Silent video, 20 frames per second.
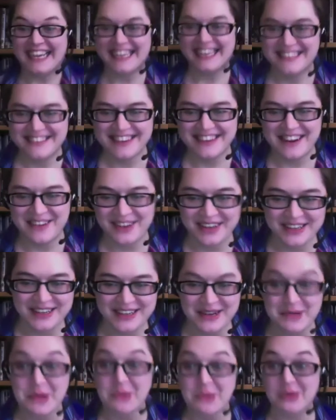so now we're going to
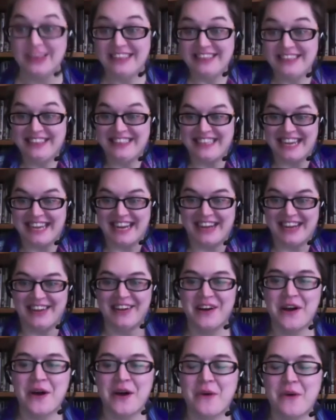talk about Winter's Tale,
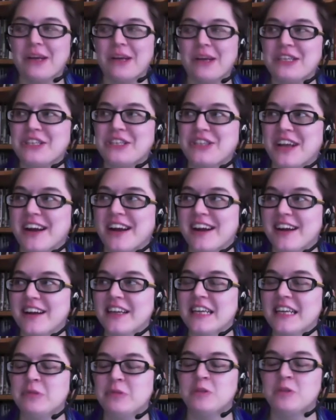which
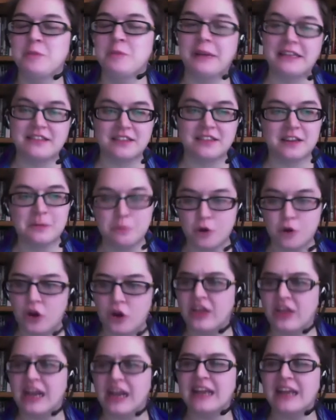it was based on a book
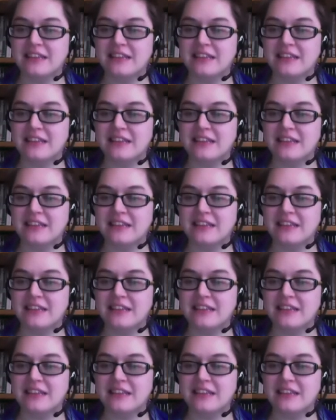that, as I